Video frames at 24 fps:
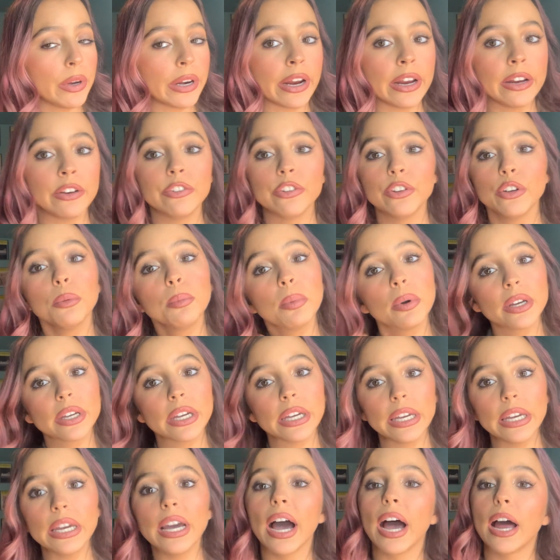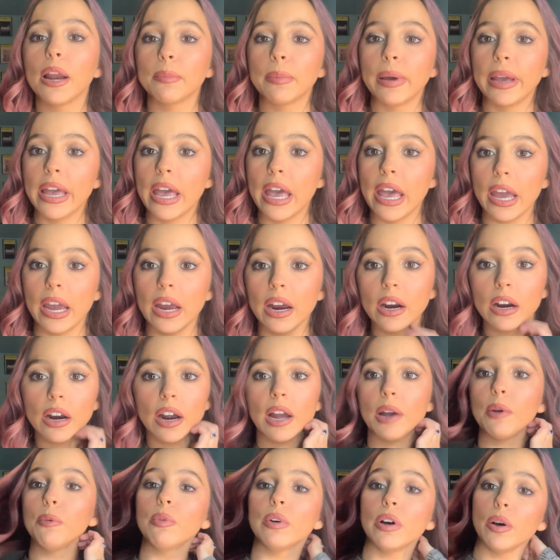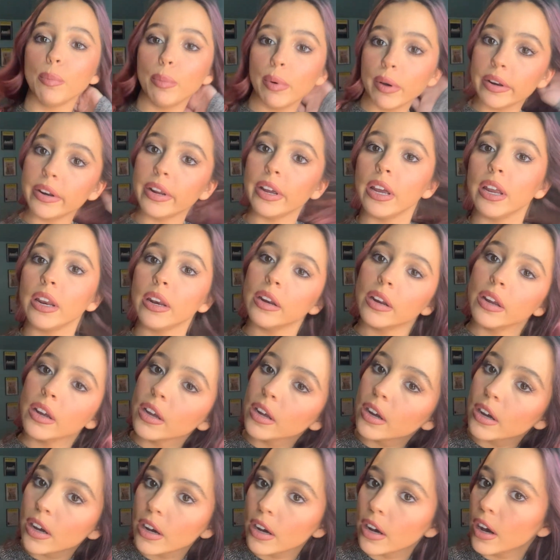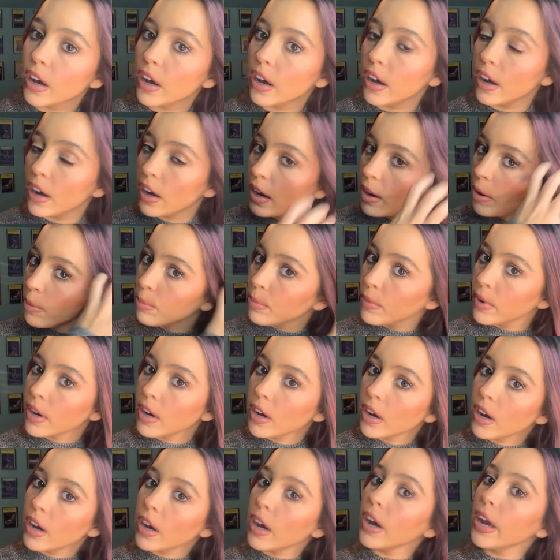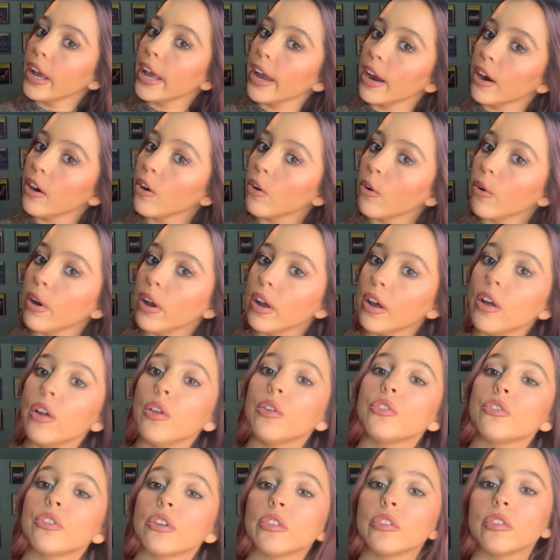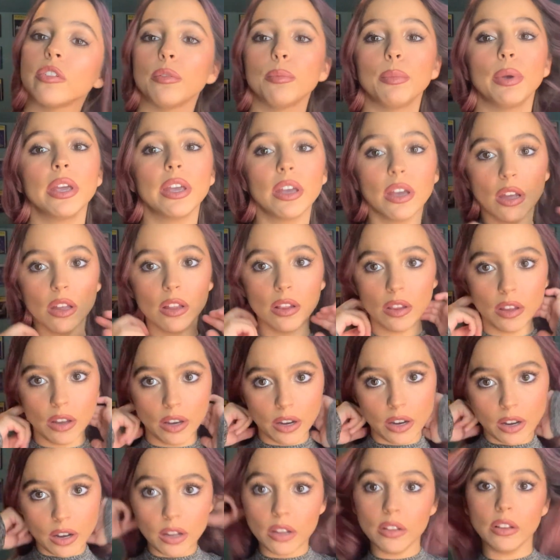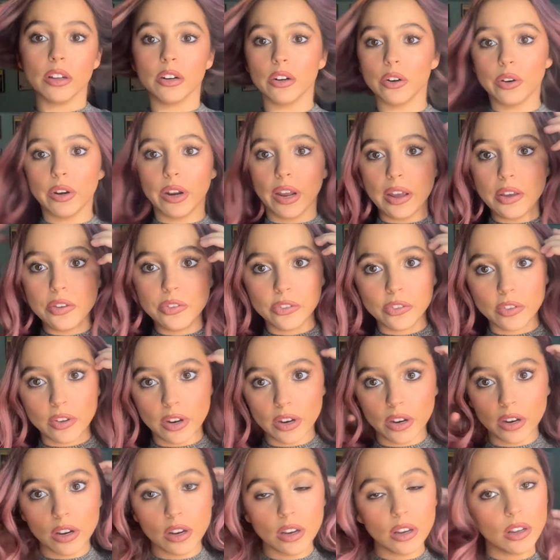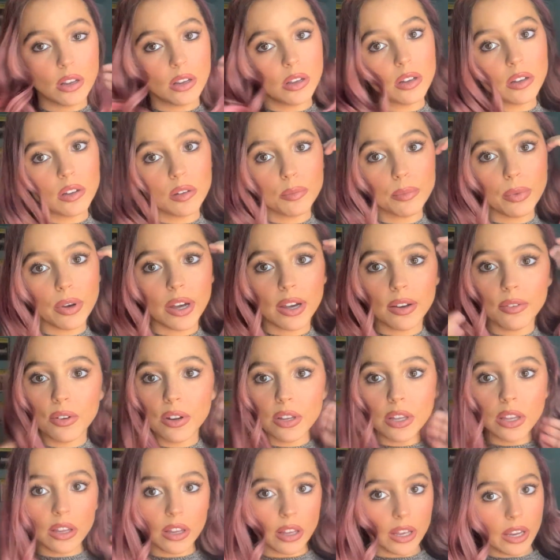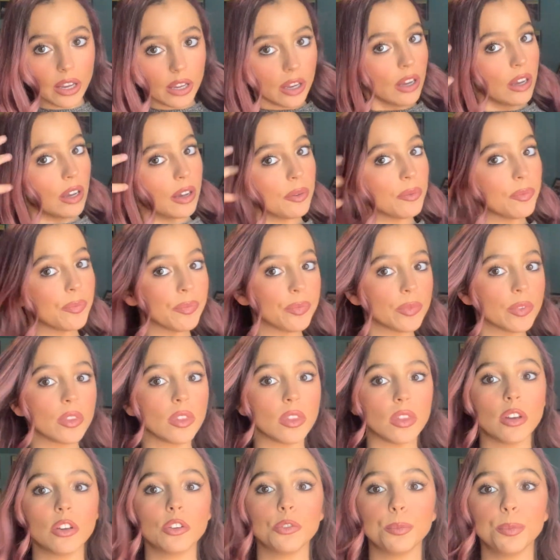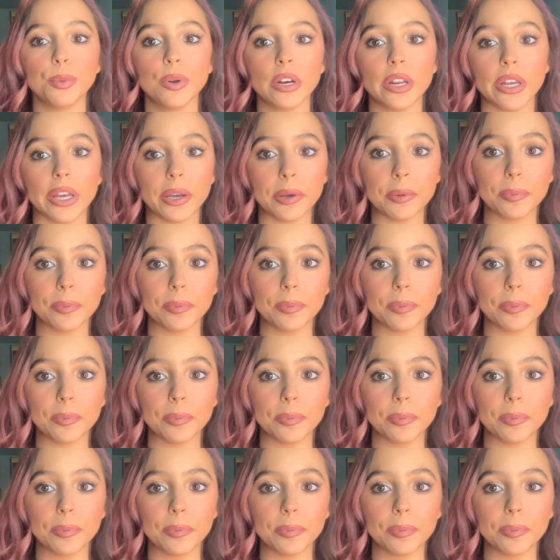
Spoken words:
I do put heat on my hair, I will put in a hair oil just to make it look a little nicer. But I really like it. It looks pretty.